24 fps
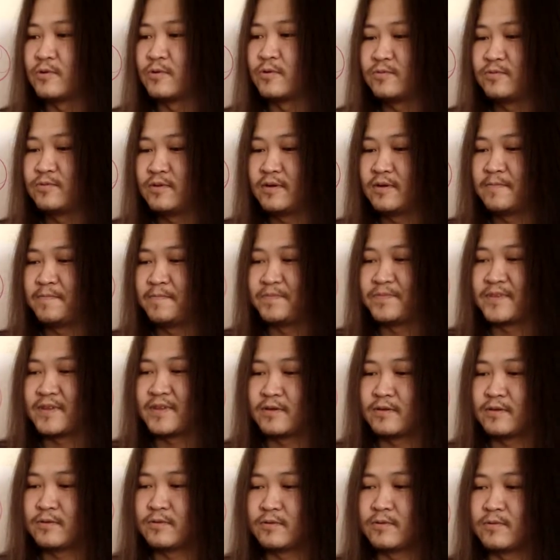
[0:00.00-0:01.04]

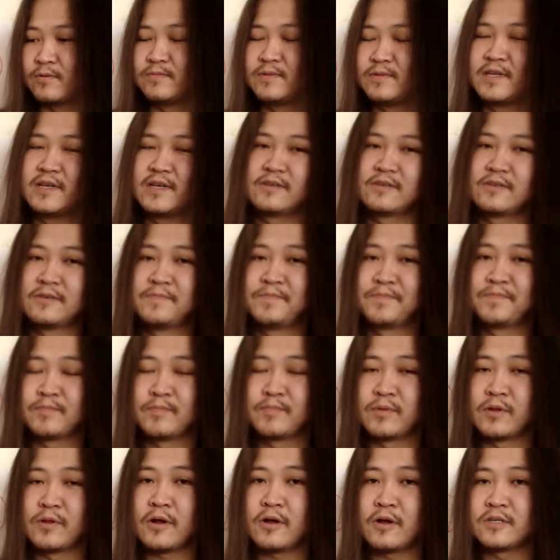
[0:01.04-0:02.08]
know, their
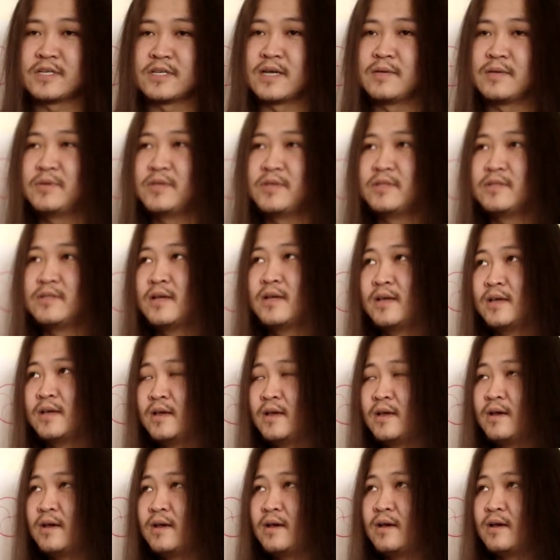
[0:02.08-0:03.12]
blood. I mean,
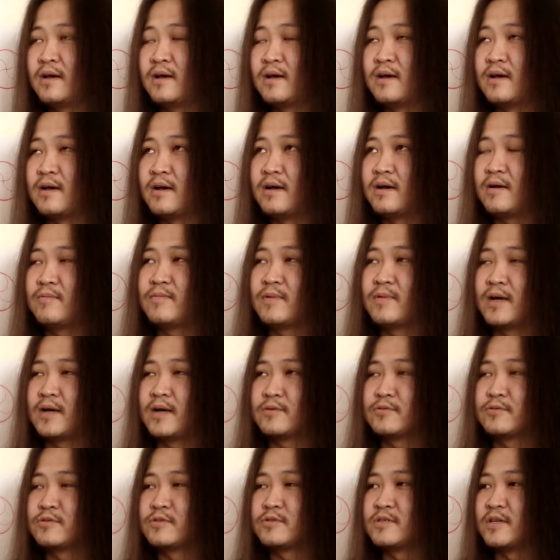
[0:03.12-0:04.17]

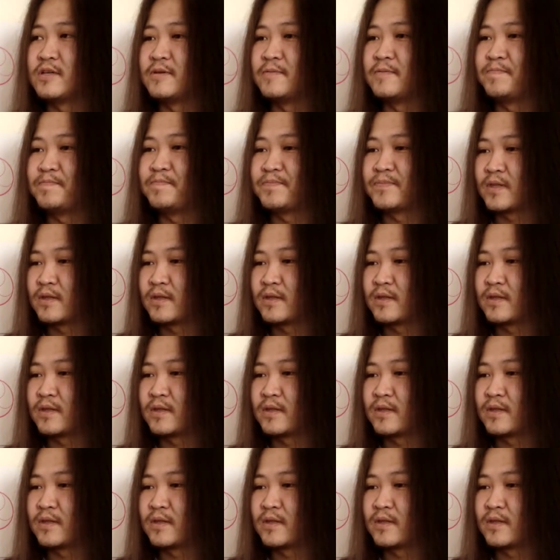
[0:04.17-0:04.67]
how to say?